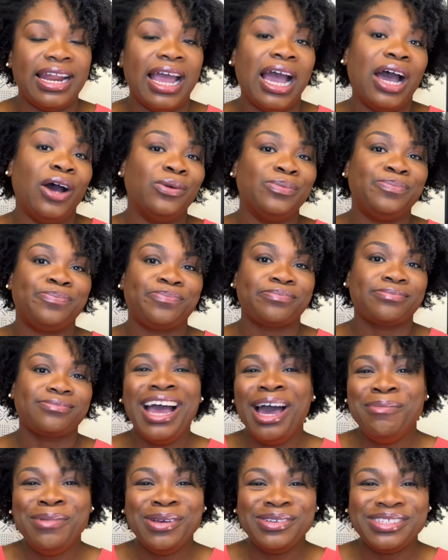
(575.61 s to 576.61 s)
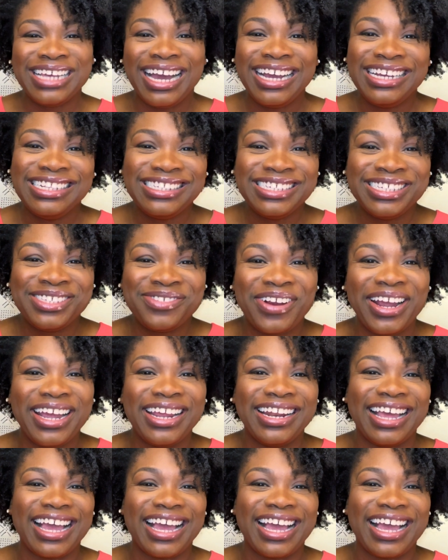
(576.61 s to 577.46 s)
Now, I'm no scientist, right?